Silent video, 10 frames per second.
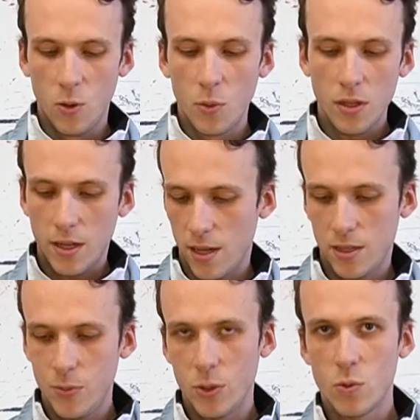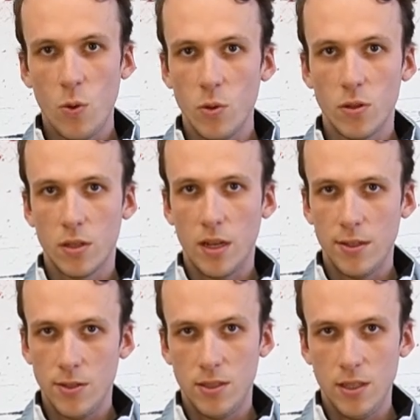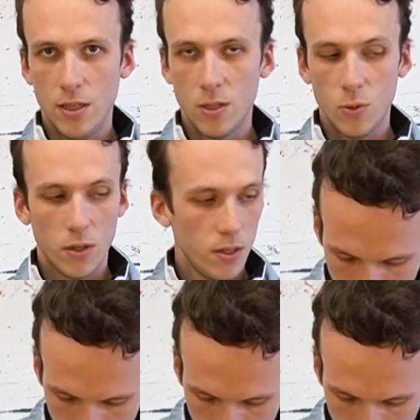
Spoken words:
normally customers won't get to see this one.